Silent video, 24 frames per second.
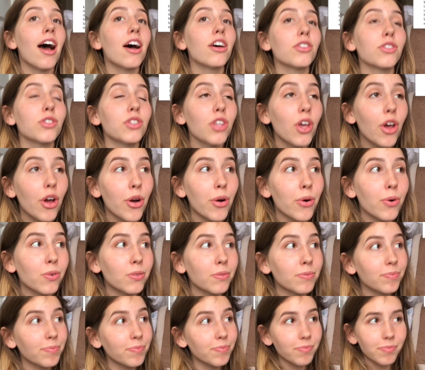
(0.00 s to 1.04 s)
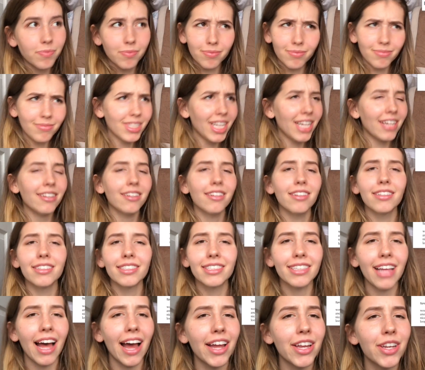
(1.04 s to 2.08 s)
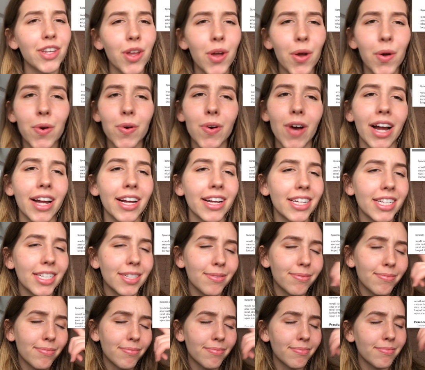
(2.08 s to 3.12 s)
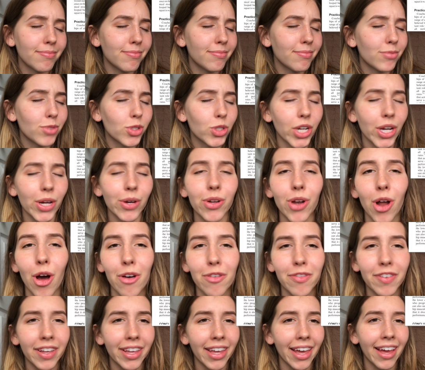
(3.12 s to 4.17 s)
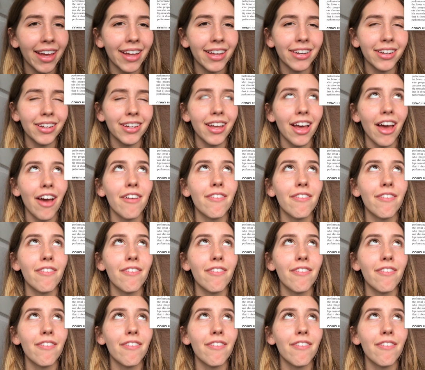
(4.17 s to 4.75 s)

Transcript: So, side note, I trailed off again.